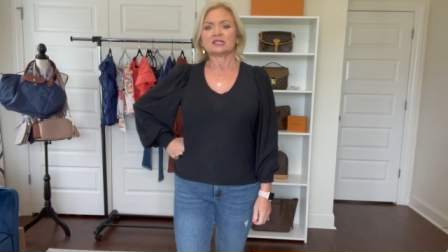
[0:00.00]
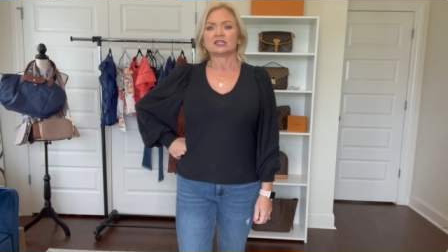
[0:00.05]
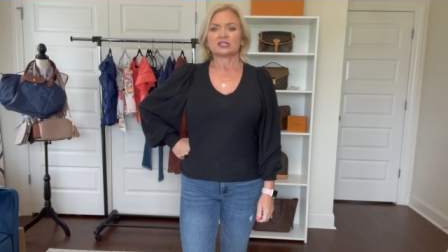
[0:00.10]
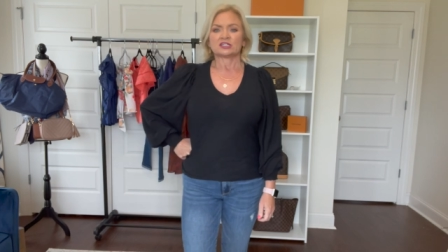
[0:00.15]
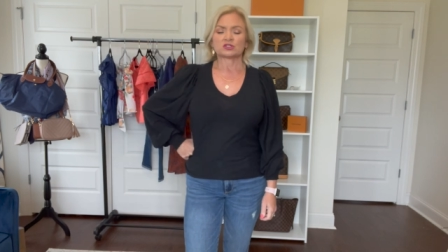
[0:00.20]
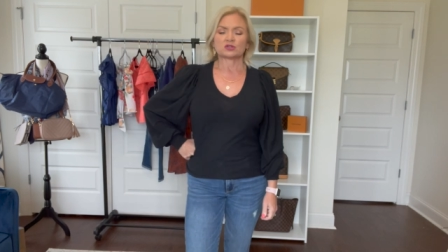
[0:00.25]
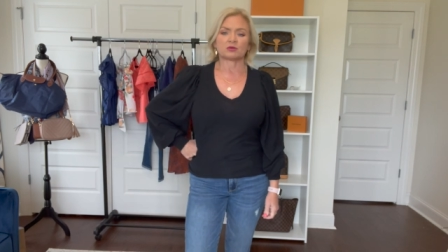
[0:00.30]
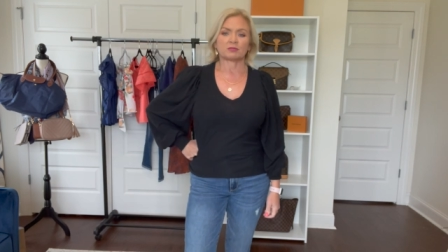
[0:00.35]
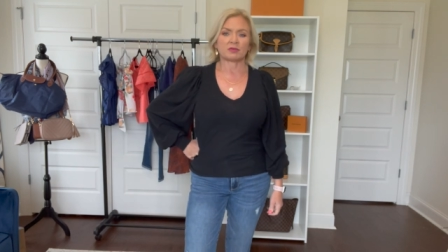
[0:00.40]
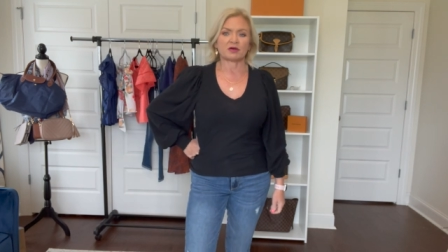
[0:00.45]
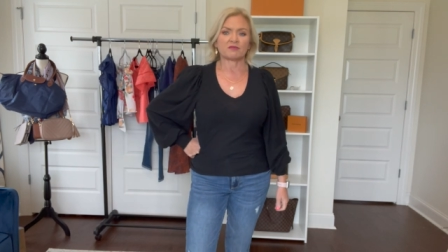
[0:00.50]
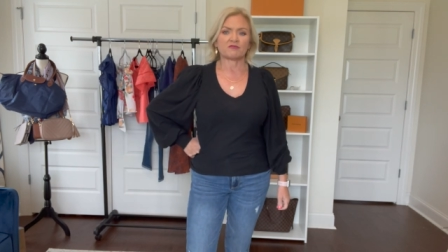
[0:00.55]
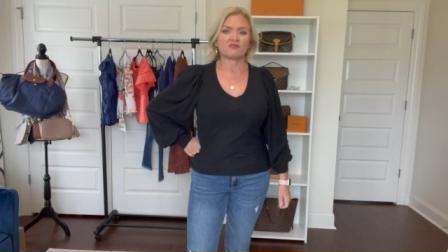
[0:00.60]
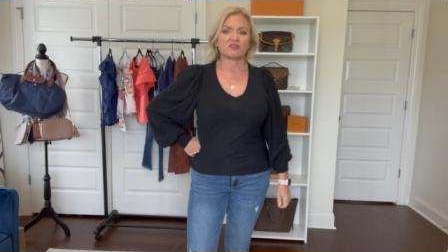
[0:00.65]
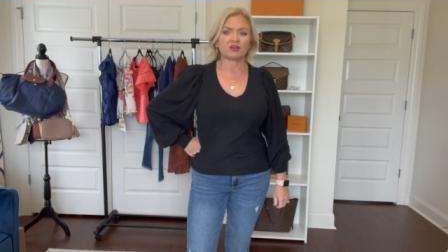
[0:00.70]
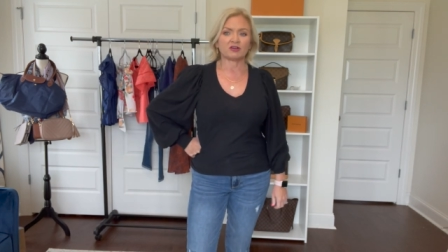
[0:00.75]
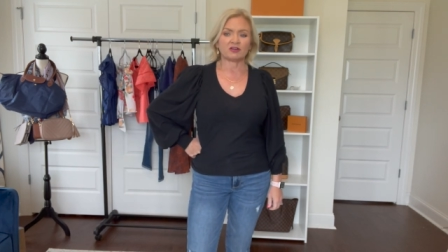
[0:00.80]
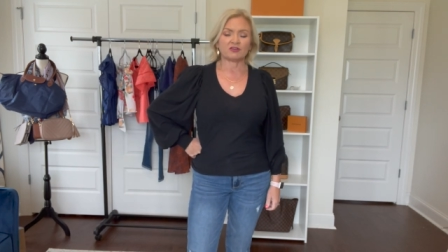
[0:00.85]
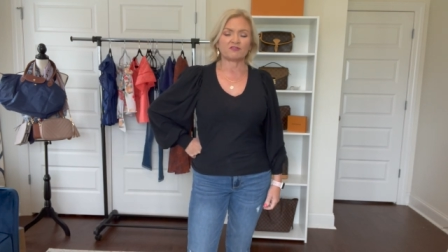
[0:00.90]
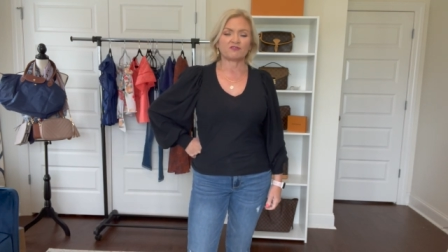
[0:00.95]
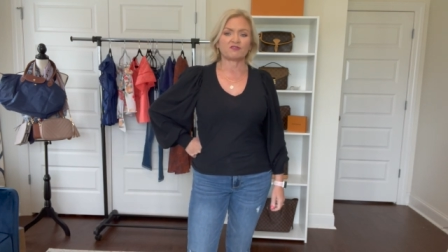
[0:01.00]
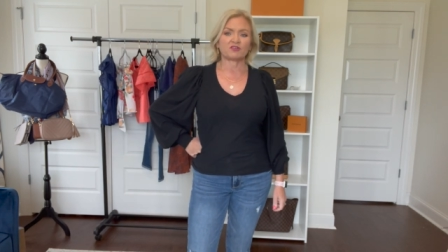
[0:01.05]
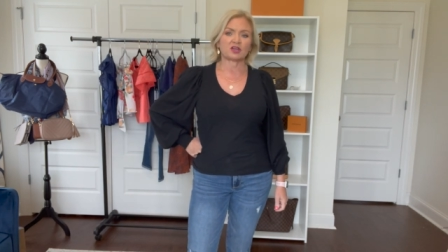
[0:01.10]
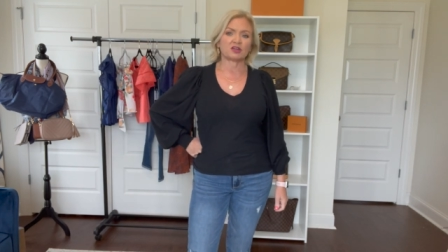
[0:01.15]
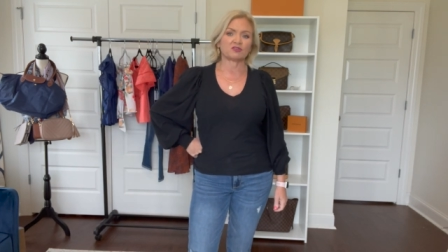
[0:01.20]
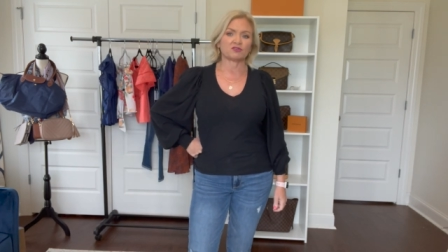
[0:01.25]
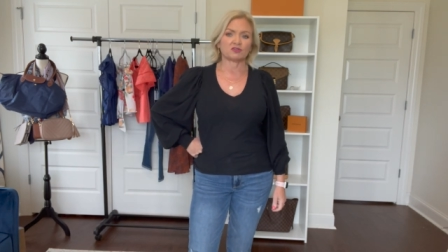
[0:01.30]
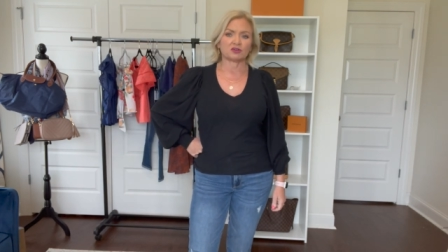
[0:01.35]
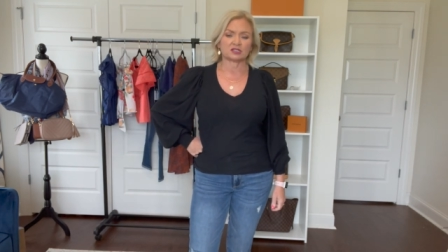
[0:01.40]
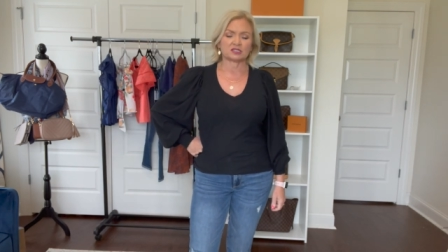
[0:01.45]
It's one of my very
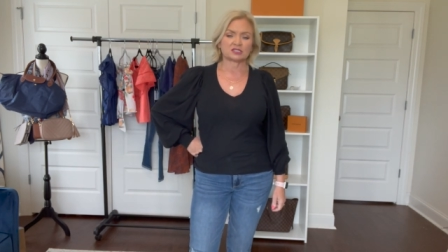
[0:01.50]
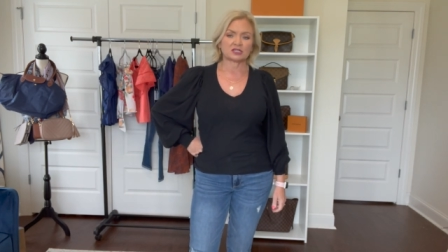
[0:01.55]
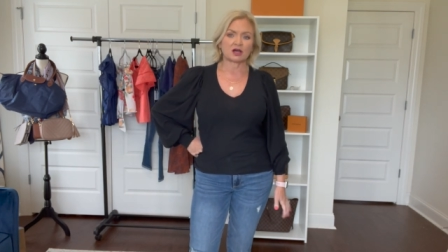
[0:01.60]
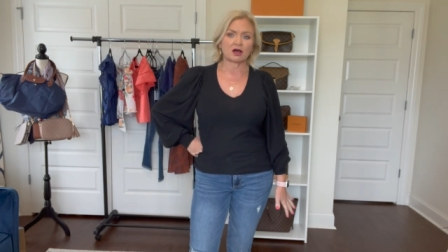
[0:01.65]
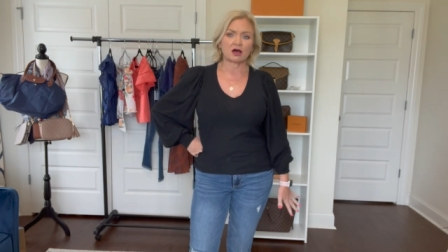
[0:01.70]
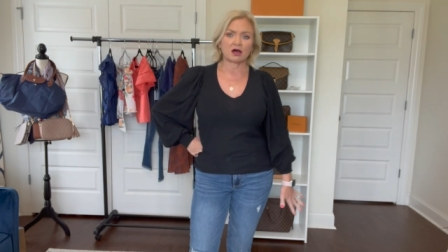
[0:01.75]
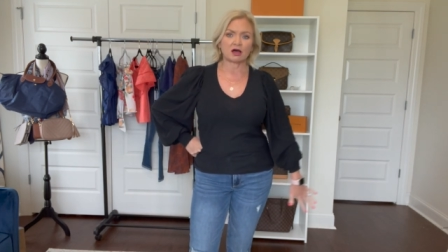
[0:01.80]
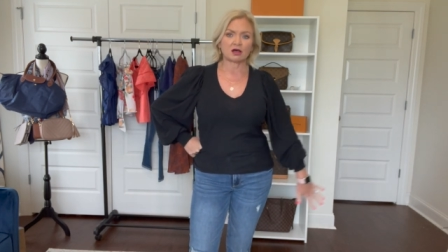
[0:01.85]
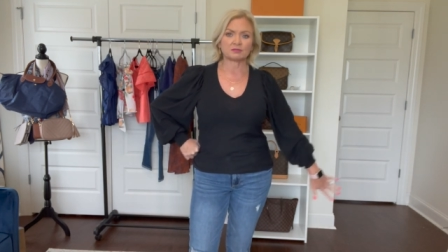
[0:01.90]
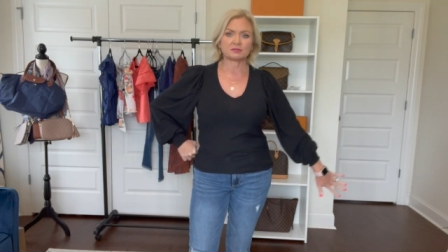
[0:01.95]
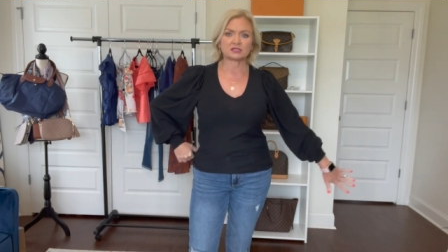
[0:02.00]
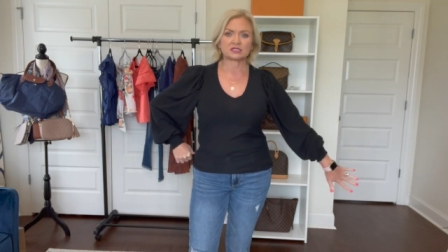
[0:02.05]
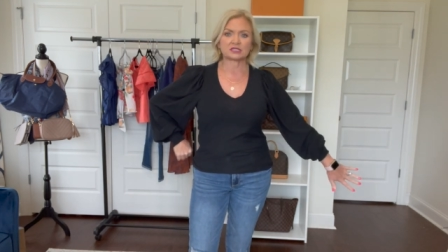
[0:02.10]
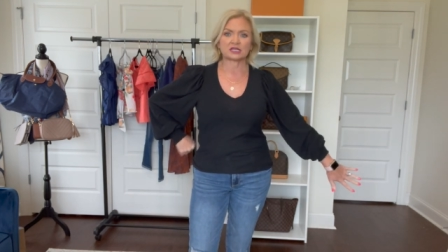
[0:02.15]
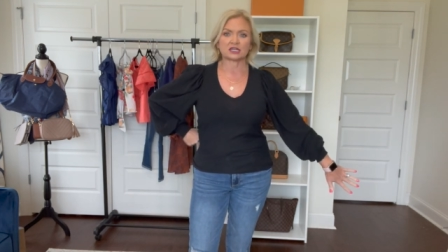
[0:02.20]
favorite tops.